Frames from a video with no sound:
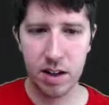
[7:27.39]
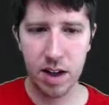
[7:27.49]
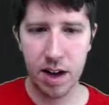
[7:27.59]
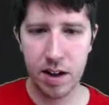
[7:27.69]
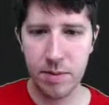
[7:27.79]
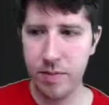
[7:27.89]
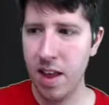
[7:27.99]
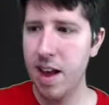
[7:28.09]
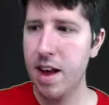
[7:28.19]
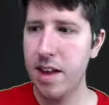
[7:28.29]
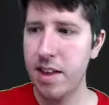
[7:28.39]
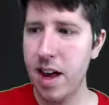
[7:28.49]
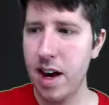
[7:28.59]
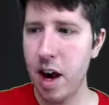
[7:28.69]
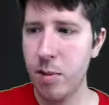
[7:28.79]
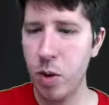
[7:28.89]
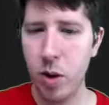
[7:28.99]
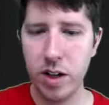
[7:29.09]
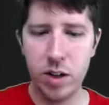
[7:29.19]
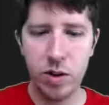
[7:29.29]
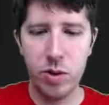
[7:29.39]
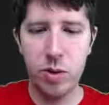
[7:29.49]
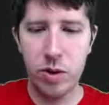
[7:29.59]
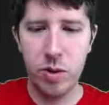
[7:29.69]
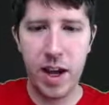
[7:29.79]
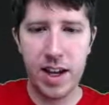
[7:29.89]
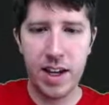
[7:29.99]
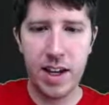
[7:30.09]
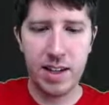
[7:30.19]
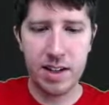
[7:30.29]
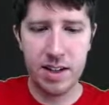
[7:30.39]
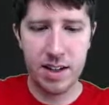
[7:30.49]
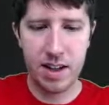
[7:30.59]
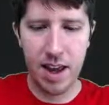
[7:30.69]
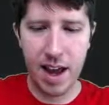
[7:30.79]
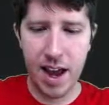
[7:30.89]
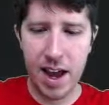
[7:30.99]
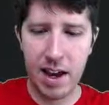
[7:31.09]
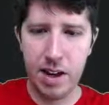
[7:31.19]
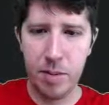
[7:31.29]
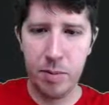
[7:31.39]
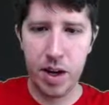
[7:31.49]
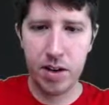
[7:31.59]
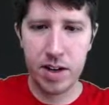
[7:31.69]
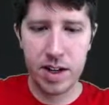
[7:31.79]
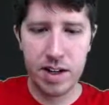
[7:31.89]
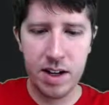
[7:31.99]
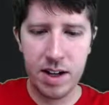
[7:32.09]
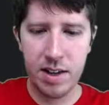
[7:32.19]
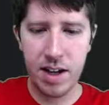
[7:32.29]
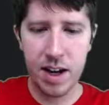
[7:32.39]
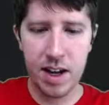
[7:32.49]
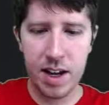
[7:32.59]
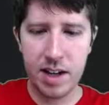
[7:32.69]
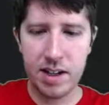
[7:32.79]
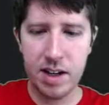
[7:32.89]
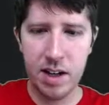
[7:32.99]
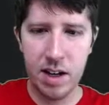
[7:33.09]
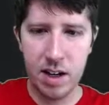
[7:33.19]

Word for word: Okay. Then I'm going to do a git add period, then a git